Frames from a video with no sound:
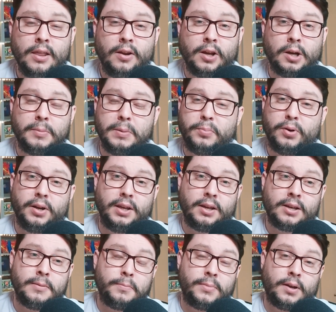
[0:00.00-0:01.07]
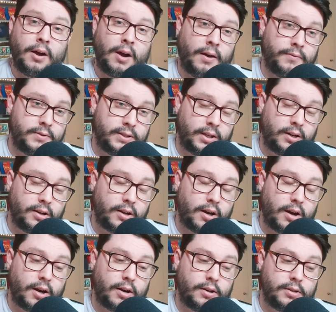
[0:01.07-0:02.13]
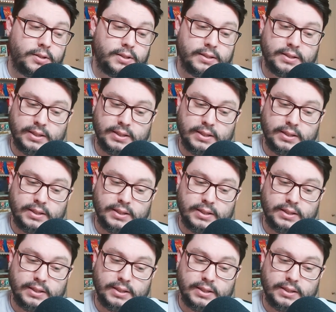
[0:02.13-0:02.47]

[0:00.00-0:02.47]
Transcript: they're going to be putting up the off-center cards,